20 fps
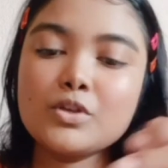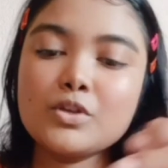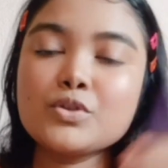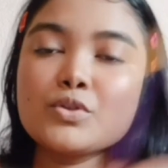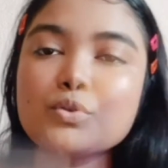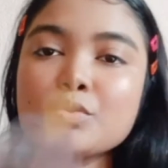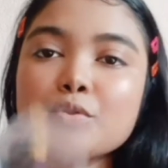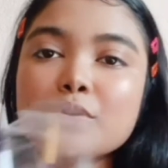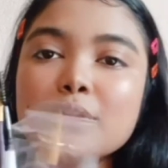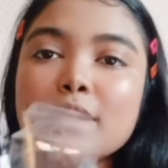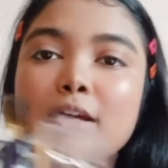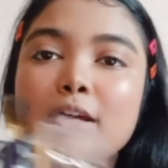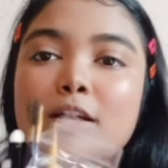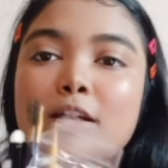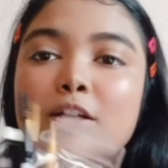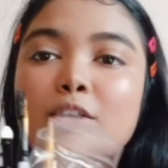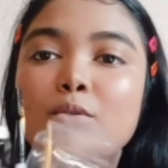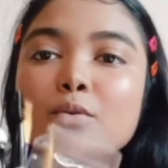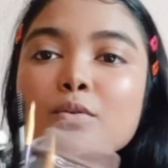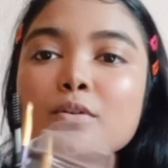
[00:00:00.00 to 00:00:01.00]
So there
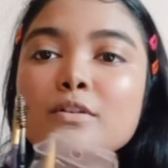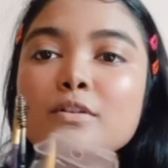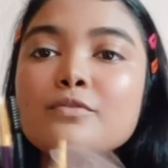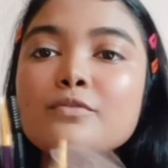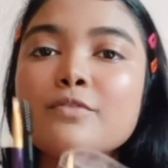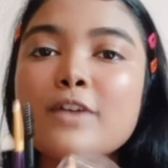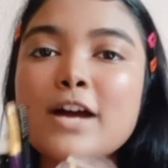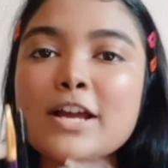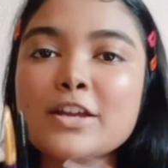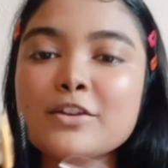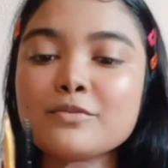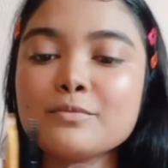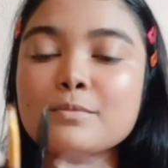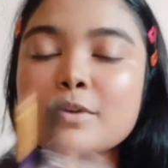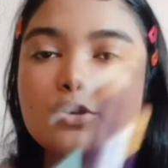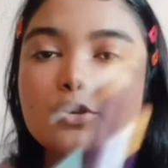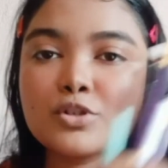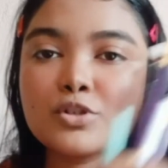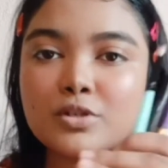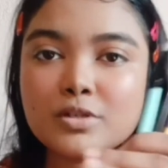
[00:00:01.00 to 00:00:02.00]
are total 5
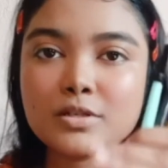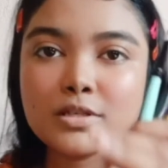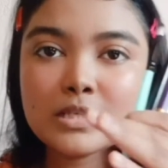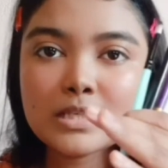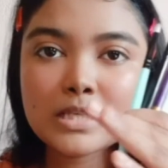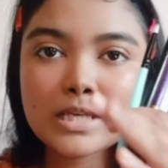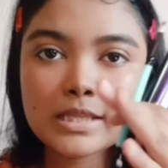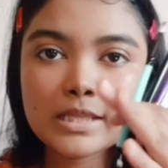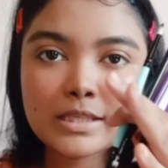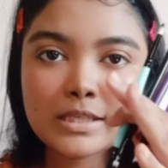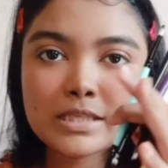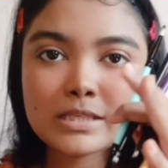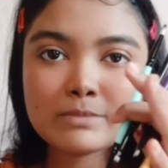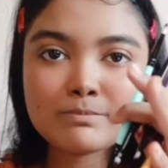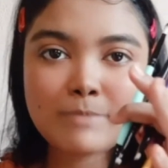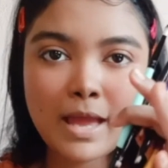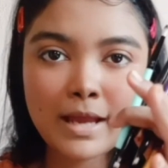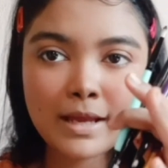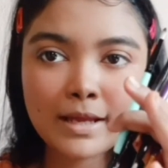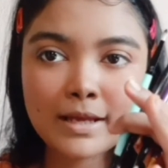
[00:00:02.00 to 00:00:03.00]
brushes in this
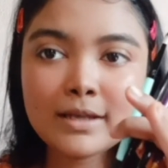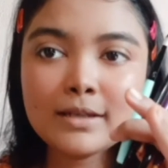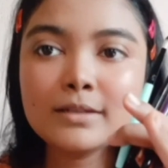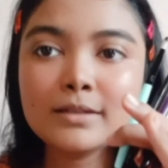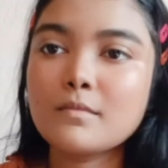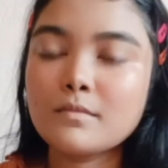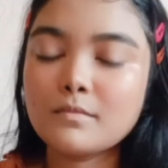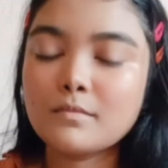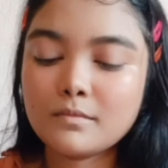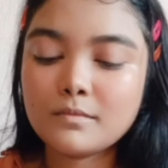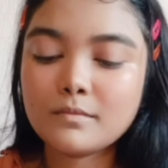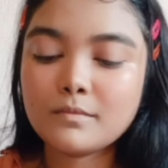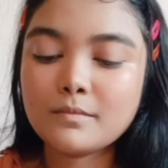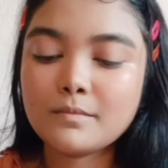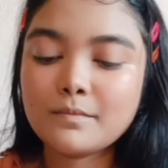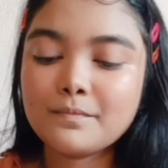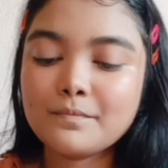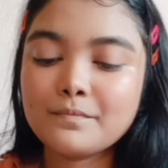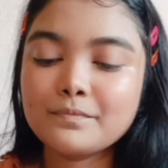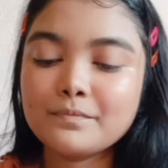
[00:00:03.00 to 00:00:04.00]
packet.
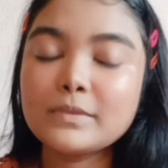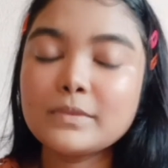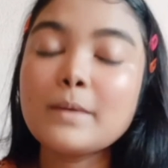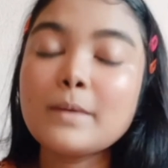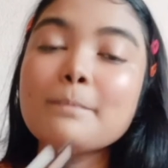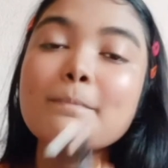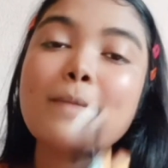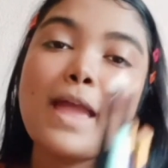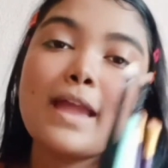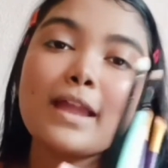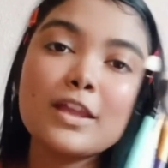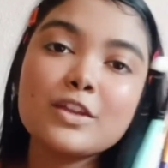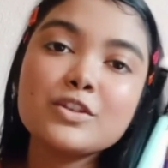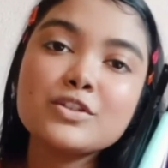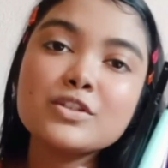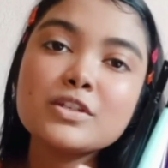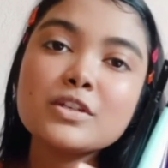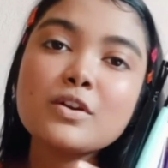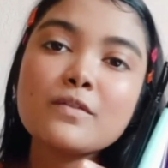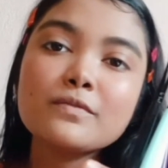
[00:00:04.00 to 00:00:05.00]
The
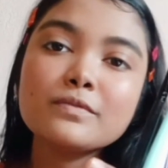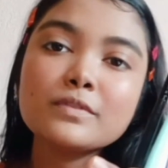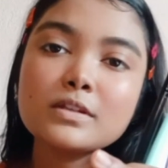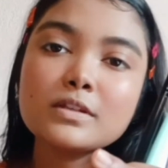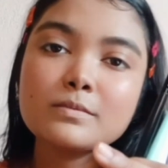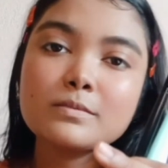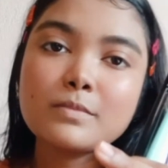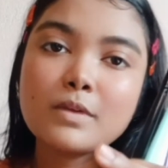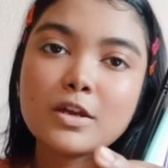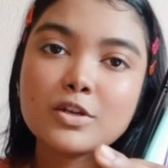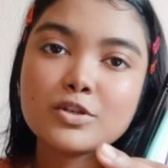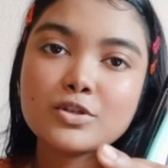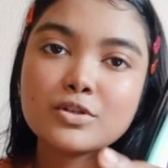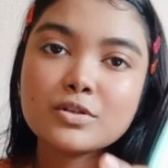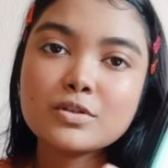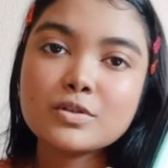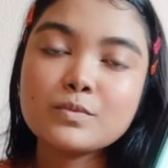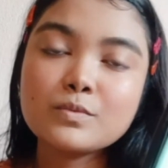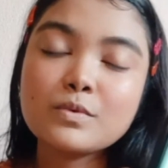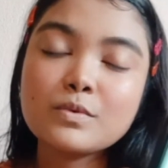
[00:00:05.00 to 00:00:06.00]
packaging of these
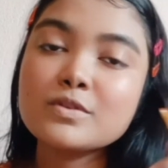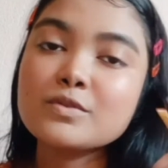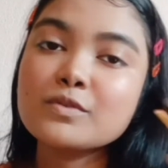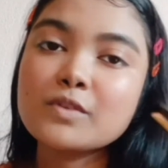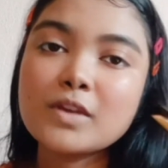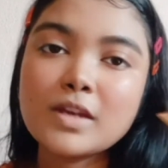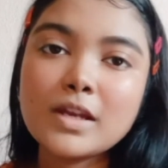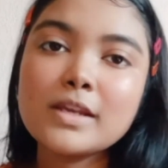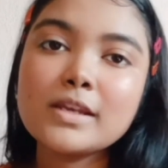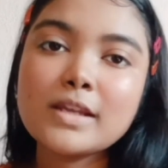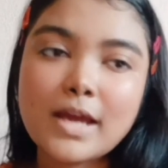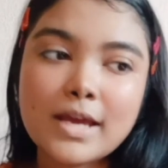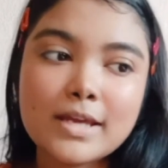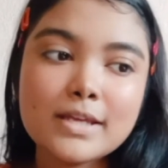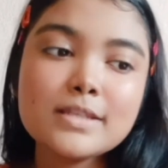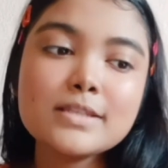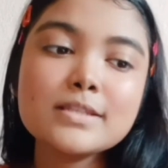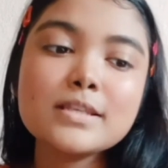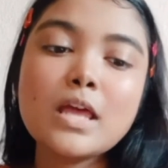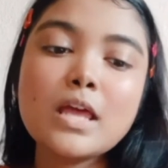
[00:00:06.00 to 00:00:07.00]
brushes was really
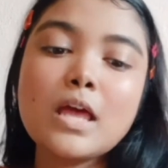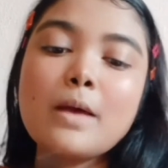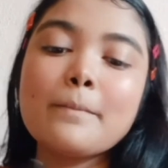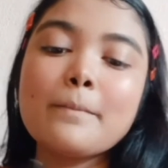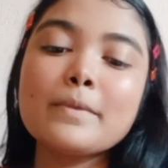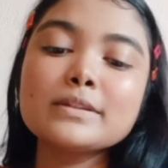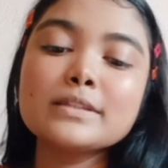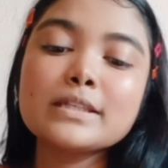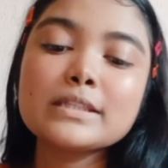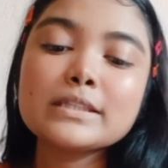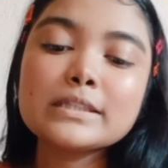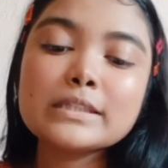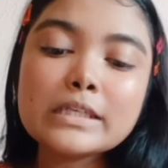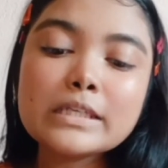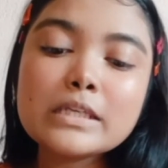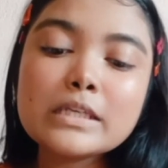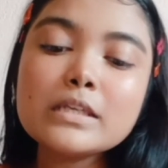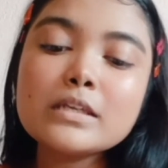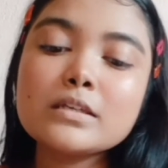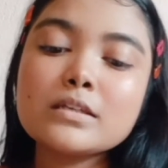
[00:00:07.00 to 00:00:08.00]
nice, but the
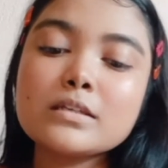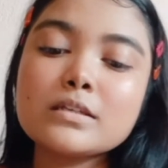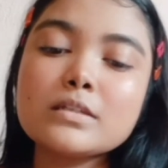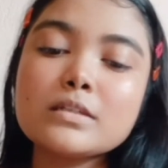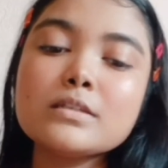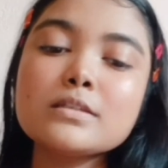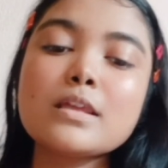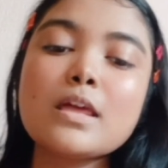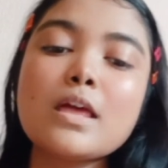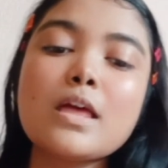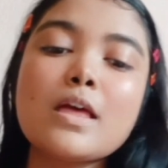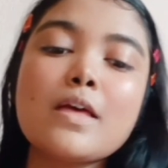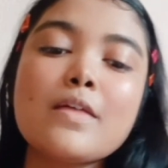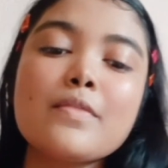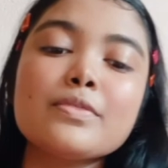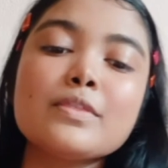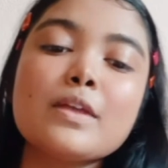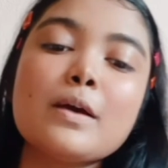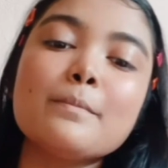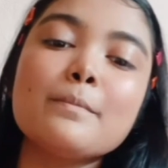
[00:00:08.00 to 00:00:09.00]
thing is,
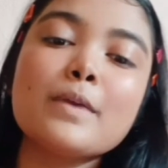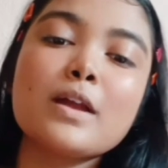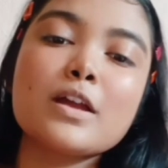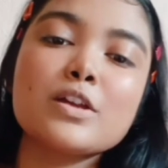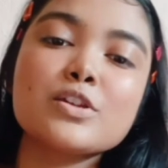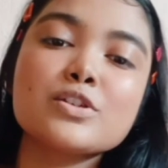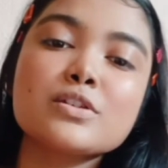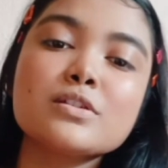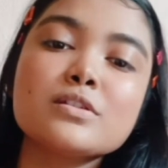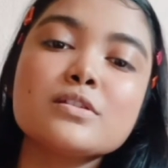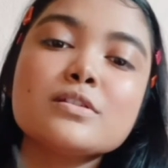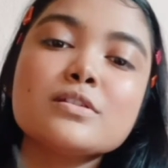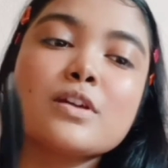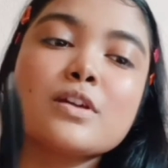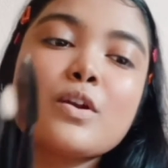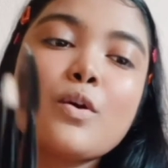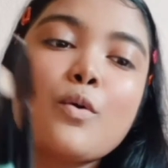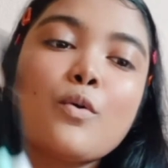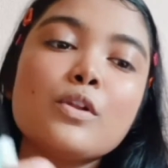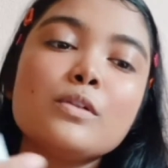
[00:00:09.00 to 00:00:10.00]
the brushes
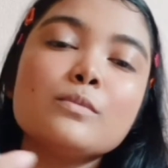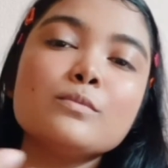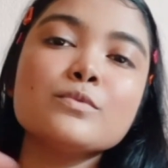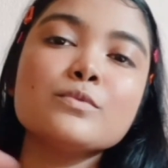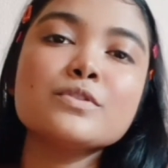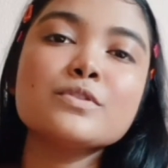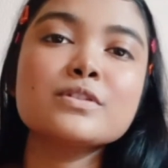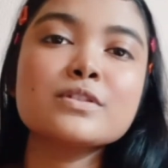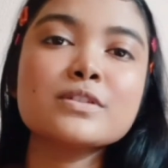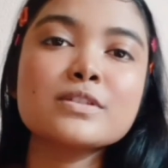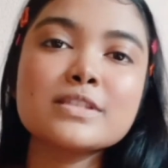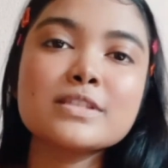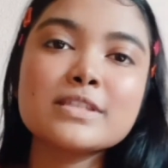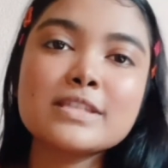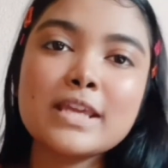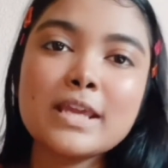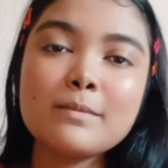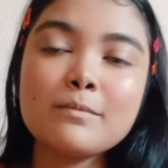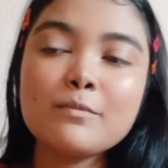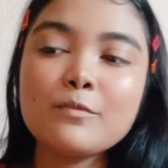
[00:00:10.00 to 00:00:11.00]
are almost
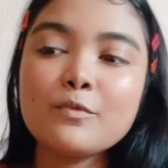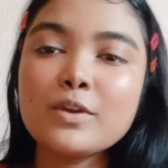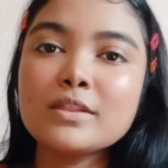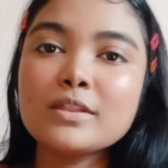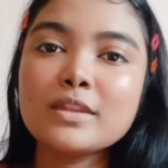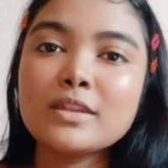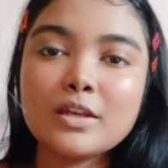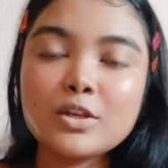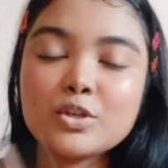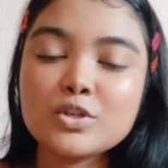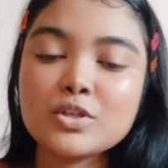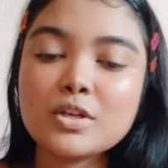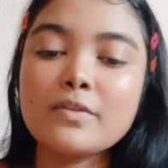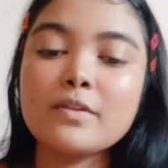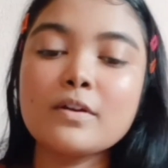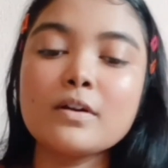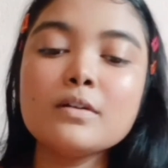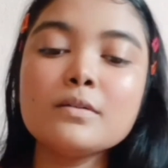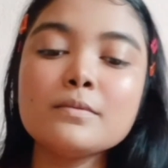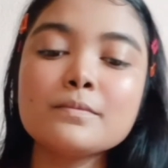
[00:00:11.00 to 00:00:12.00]
same with each
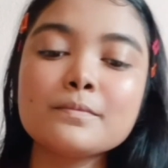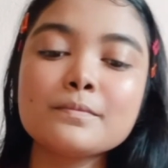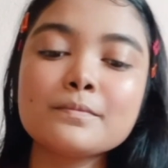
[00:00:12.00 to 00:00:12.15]
other.